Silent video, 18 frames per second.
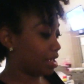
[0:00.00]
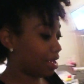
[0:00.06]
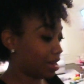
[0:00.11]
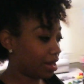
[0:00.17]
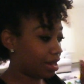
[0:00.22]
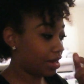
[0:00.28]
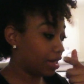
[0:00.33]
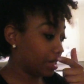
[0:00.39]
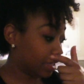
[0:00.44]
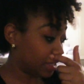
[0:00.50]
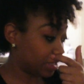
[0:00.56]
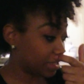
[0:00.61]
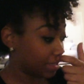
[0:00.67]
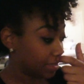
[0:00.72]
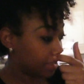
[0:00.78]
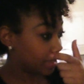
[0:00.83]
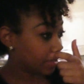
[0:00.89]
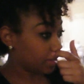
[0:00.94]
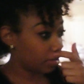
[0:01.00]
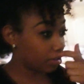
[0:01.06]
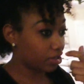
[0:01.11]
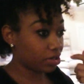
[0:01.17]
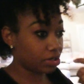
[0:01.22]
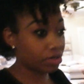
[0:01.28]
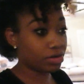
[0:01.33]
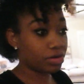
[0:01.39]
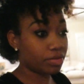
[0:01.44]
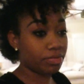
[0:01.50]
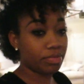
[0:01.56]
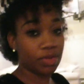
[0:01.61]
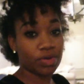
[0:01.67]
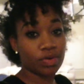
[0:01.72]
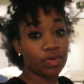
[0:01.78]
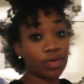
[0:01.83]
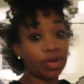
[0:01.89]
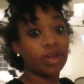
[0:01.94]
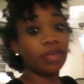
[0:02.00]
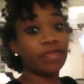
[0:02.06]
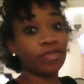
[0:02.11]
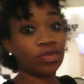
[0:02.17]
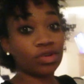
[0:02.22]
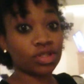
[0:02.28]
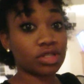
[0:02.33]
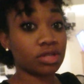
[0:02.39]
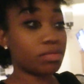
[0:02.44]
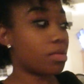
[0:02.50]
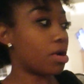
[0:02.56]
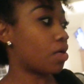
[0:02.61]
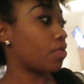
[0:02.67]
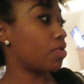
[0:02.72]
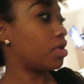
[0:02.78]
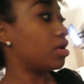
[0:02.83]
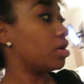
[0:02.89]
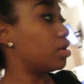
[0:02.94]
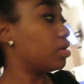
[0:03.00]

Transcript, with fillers: and I need to get her milk ready for tomorrow.